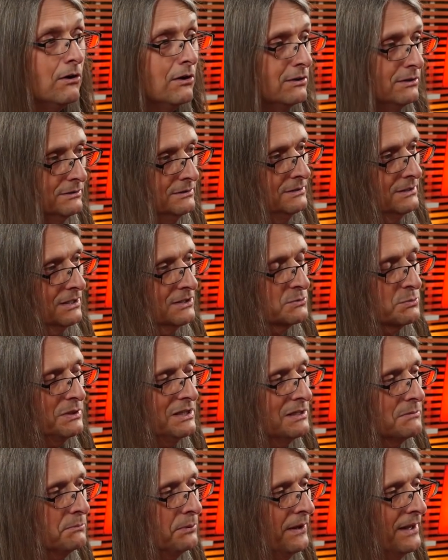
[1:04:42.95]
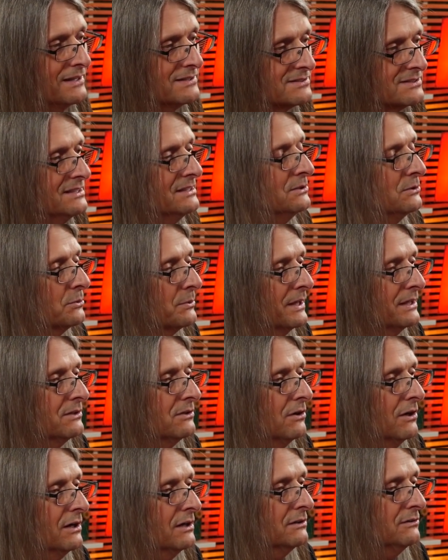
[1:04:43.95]
all, because we didn't play a single red
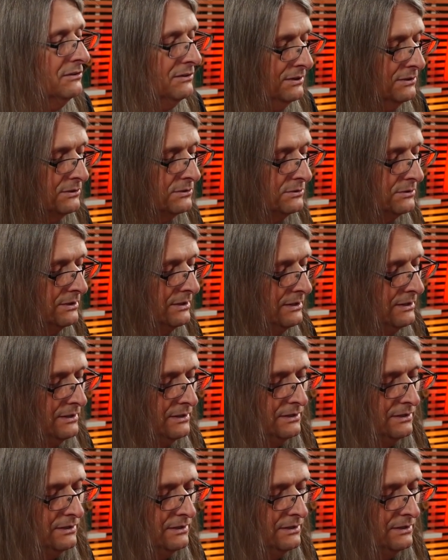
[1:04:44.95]
card till